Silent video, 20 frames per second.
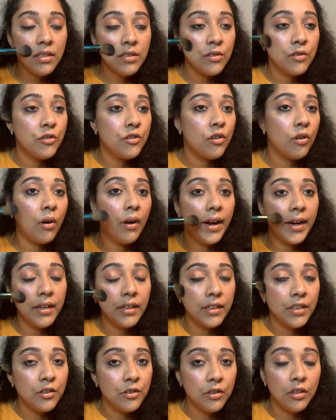So draw it
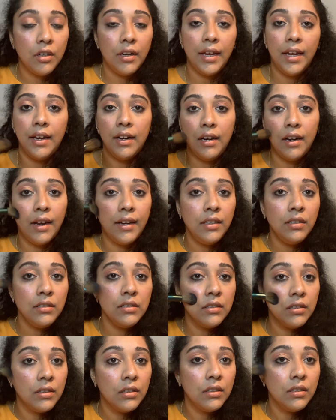into your
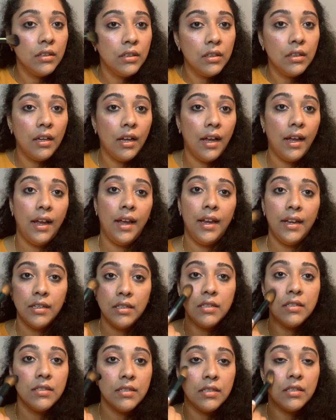hairline
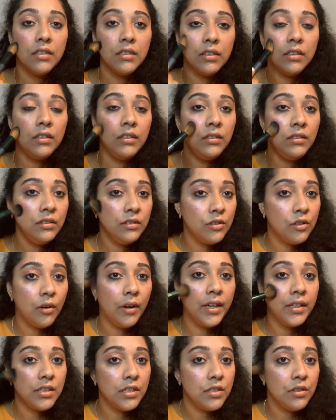and circle, draw
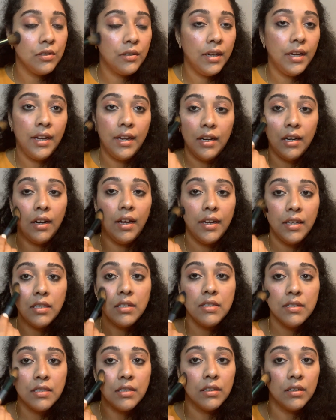it into your hairline,
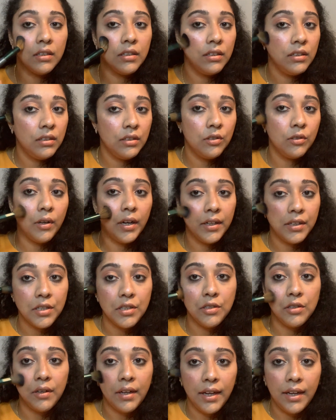circle, draw it
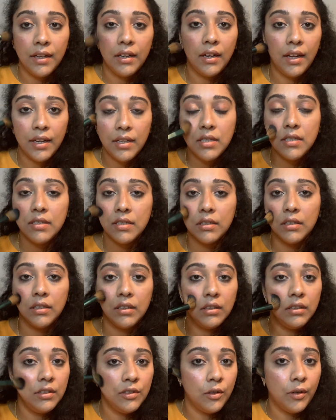into your hairline,
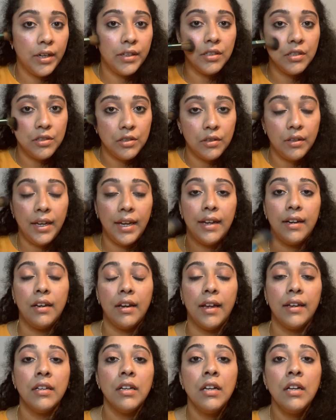circle, draw it into your
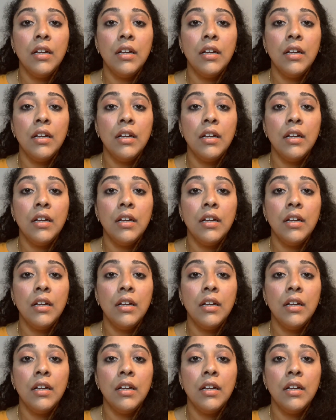hairline.